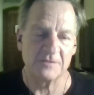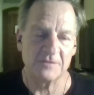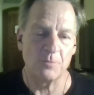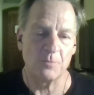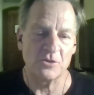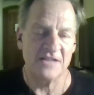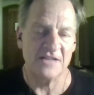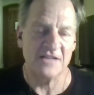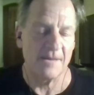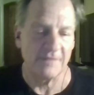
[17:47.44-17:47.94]

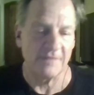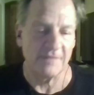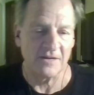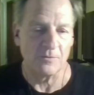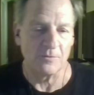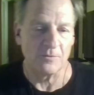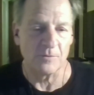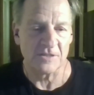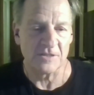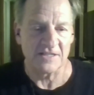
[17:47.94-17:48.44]
Sports
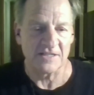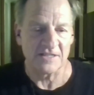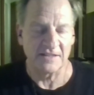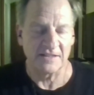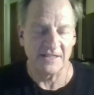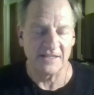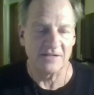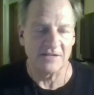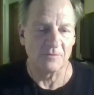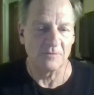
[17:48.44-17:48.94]
gambling was
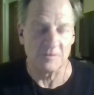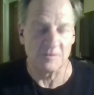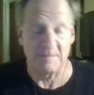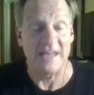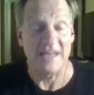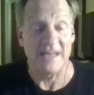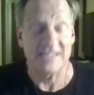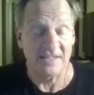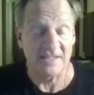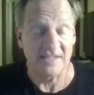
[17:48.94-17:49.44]
illegal, was
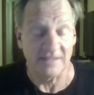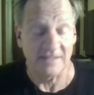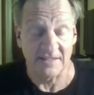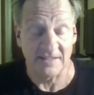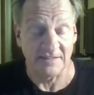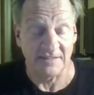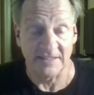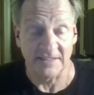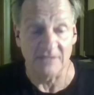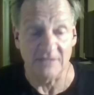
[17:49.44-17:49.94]

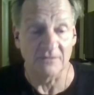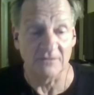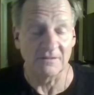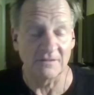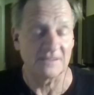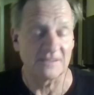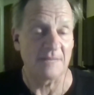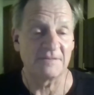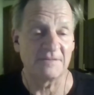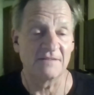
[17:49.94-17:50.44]
basically
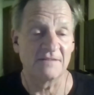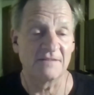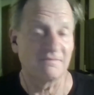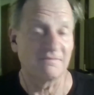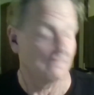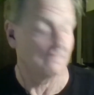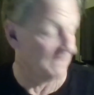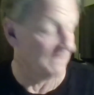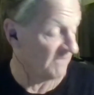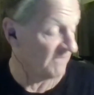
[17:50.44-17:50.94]
illegal, except in
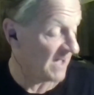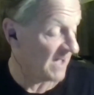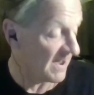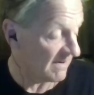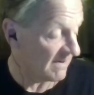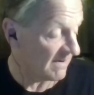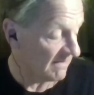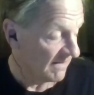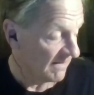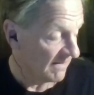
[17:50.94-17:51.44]

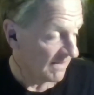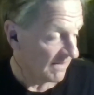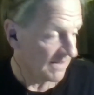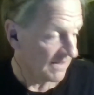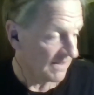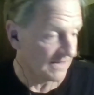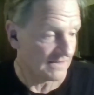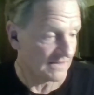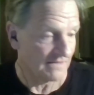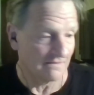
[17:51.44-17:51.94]
Nevada,
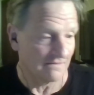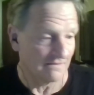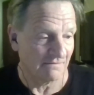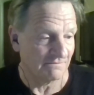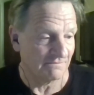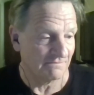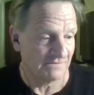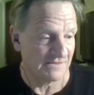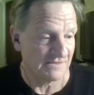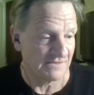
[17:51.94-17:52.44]

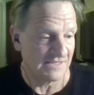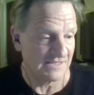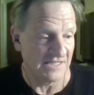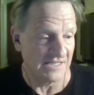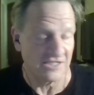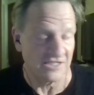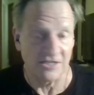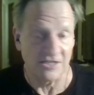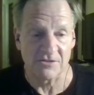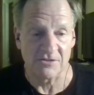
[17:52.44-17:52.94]
until
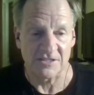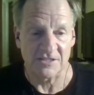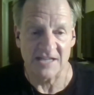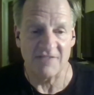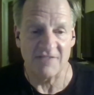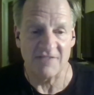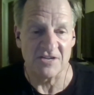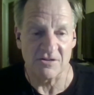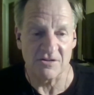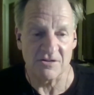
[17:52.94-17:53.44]
7
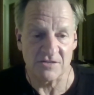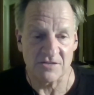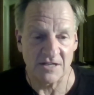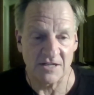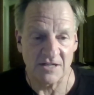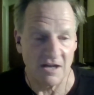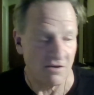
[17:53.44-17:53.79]
years